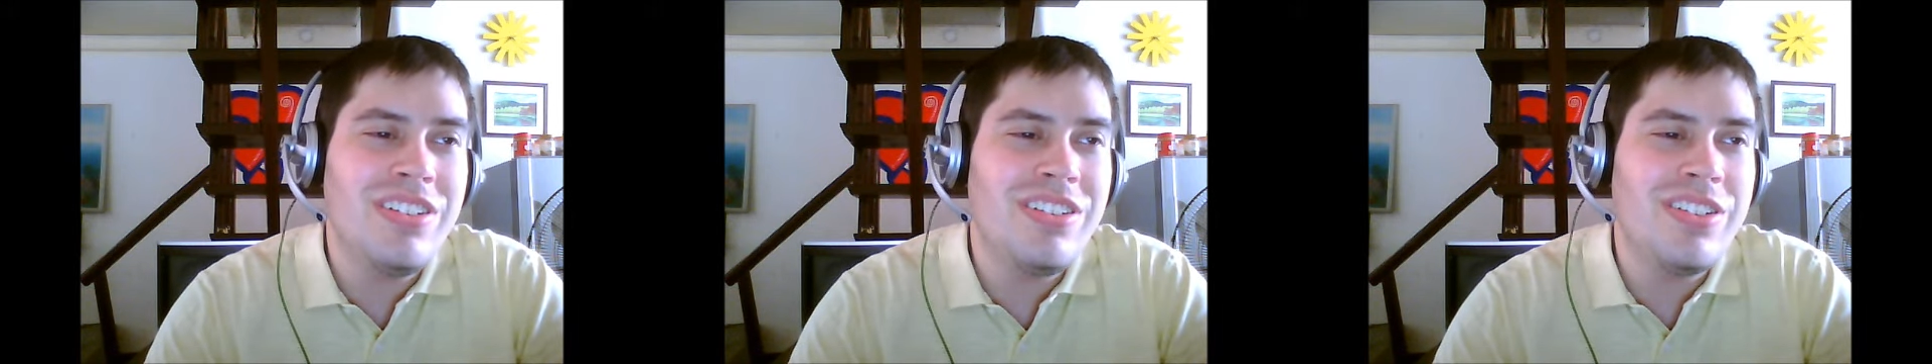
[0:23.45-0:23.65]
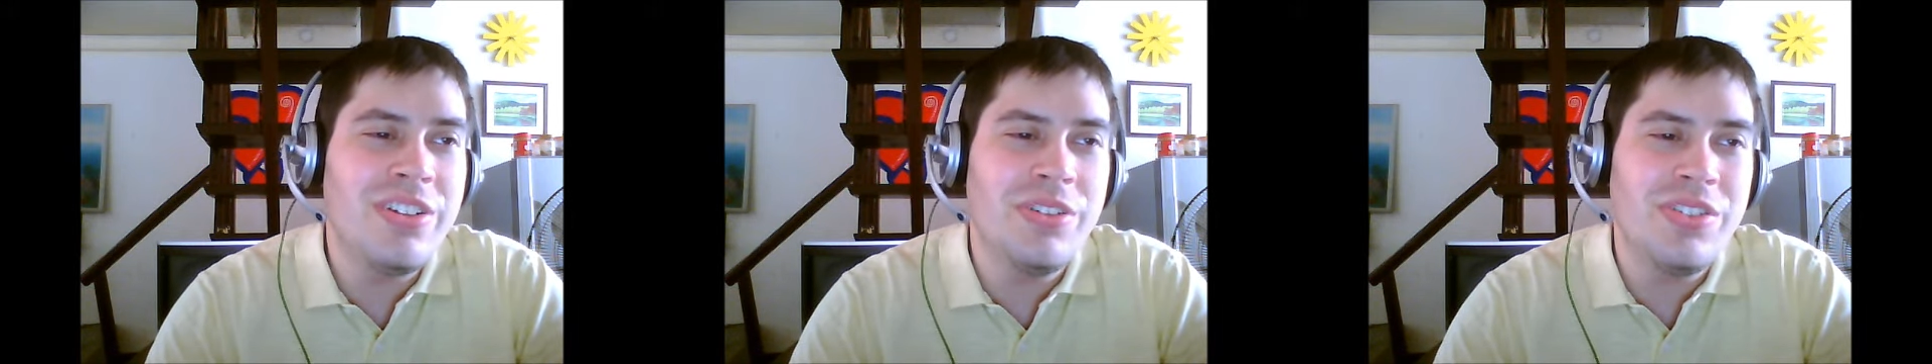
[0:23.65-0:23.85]

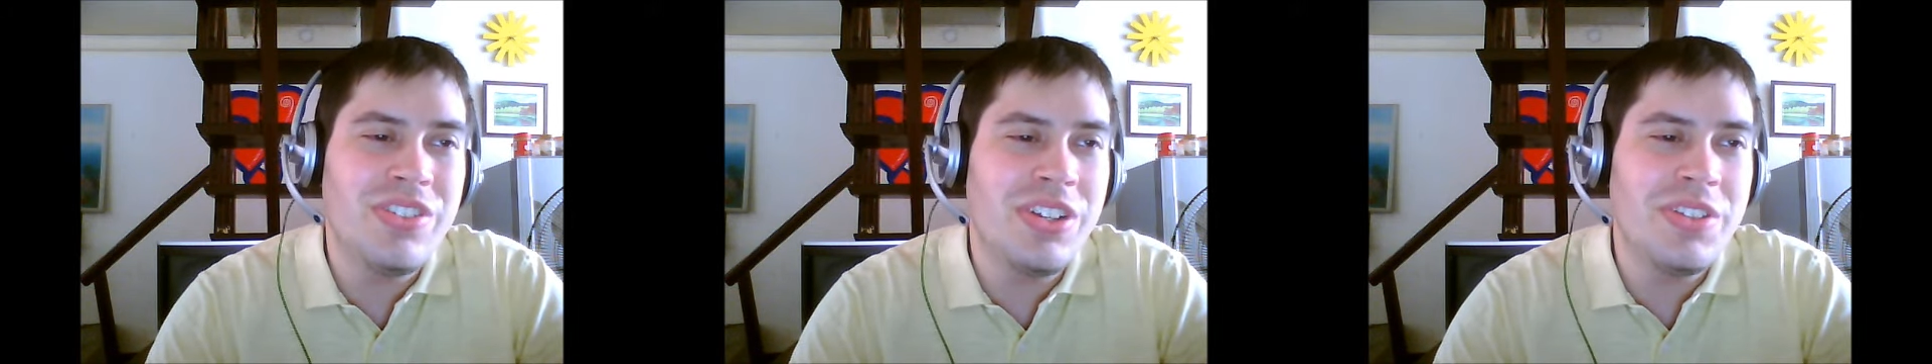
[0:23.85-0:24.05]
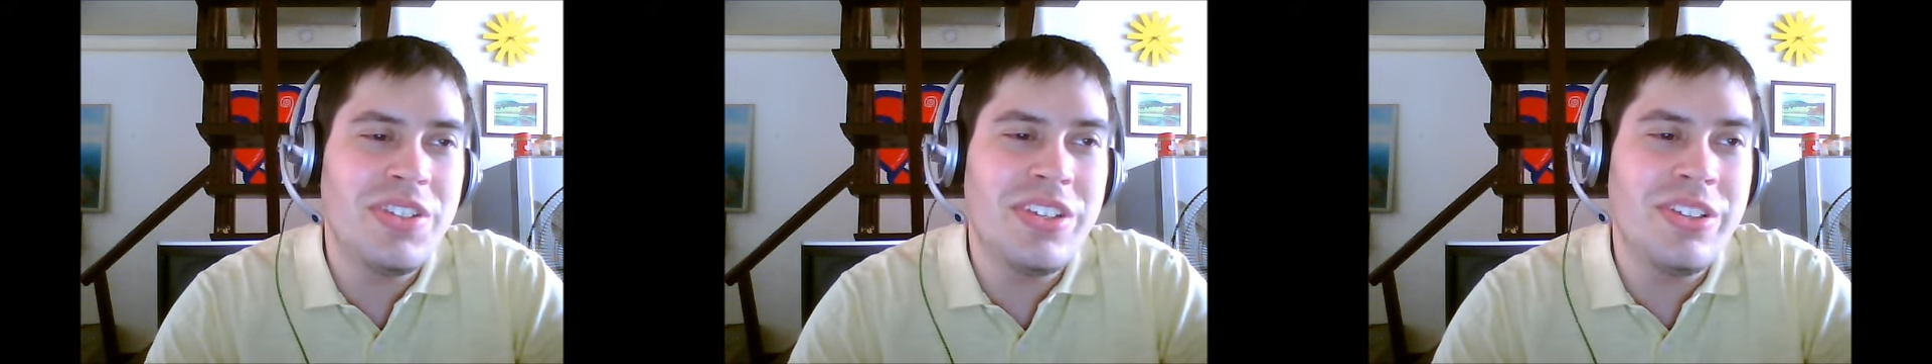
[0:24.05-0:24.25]
your
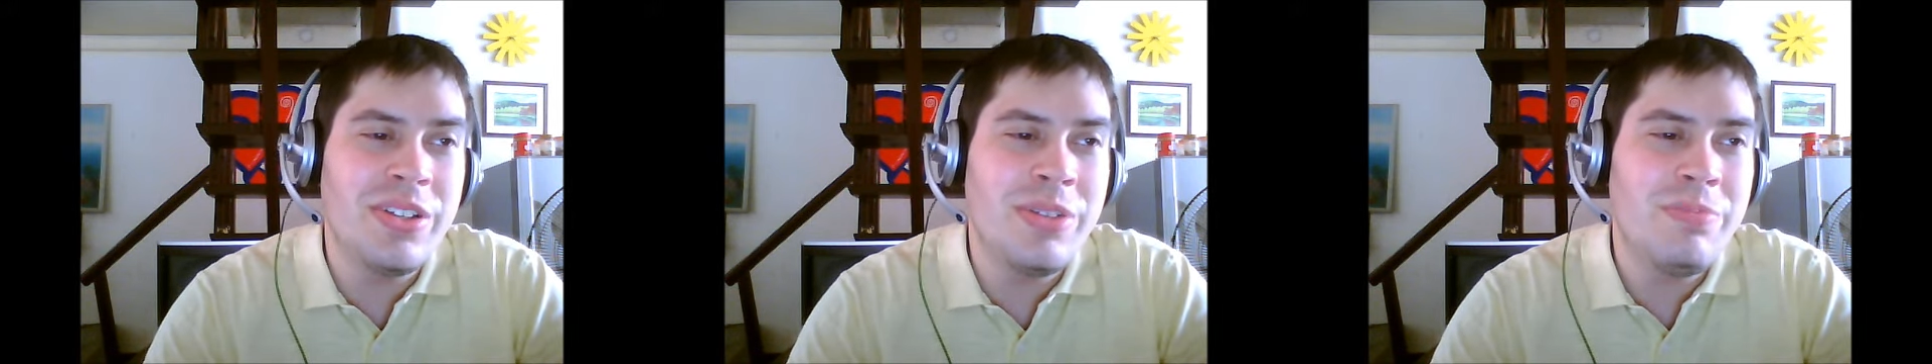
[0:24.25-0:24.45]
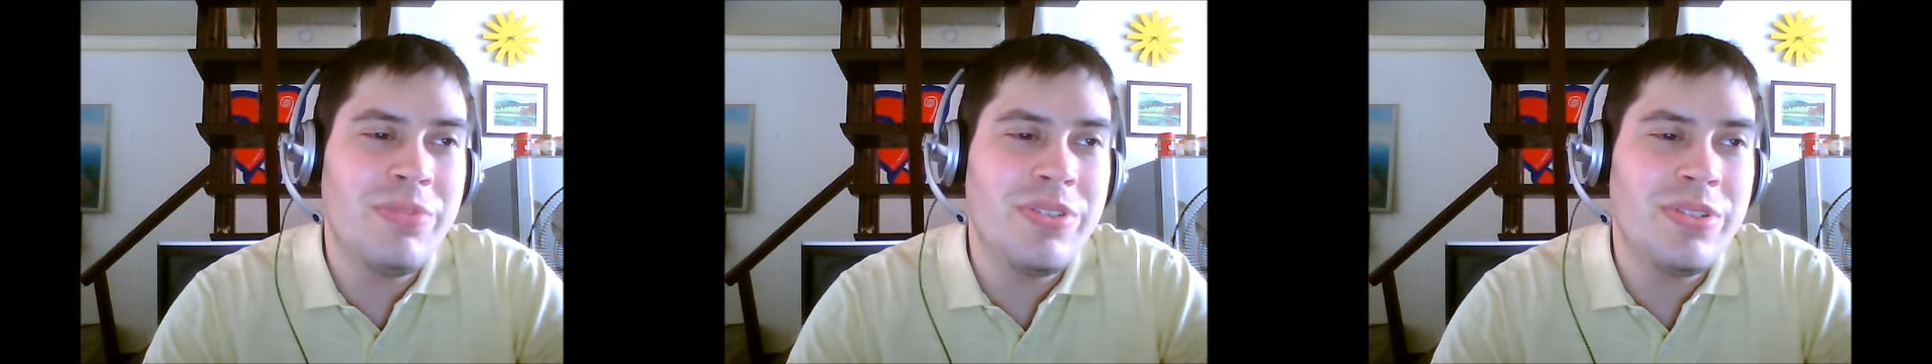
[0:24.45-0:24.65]
sexy
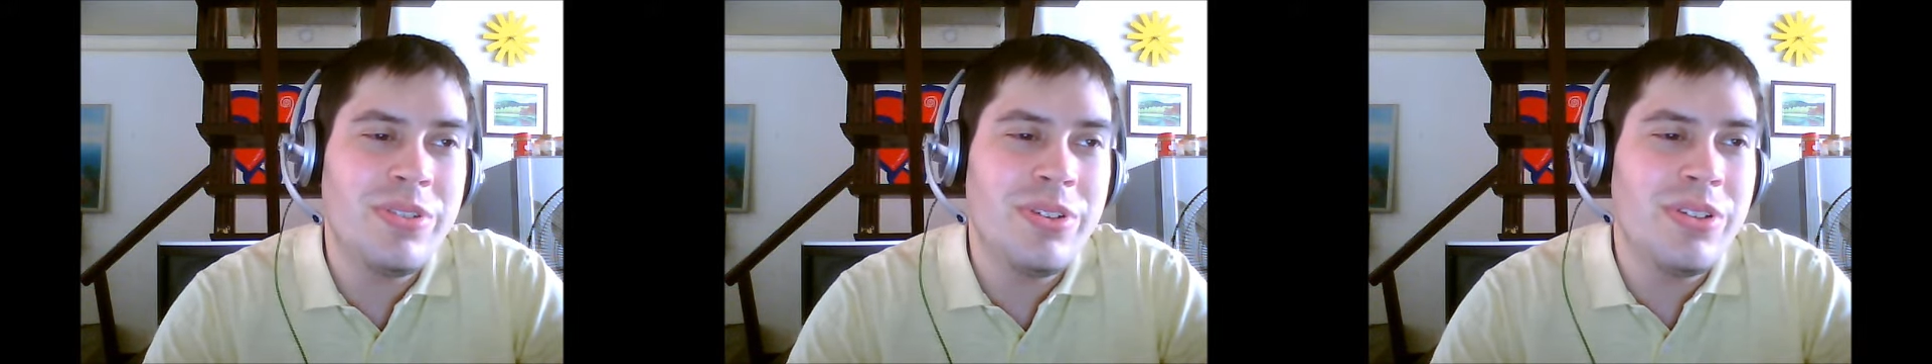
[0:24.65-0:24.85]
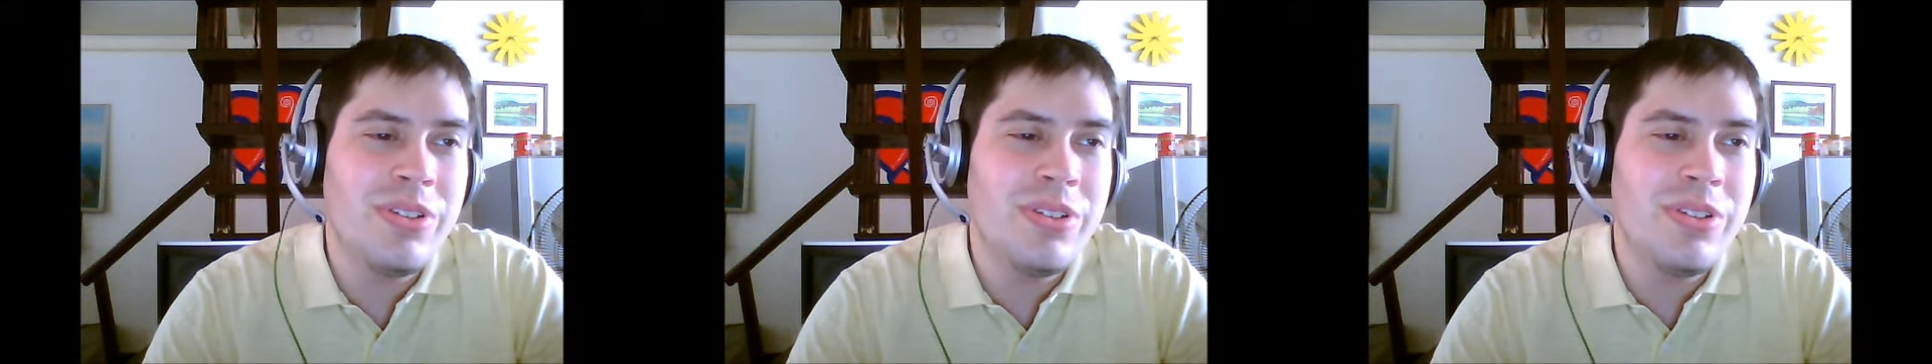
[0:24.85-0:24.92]
lips,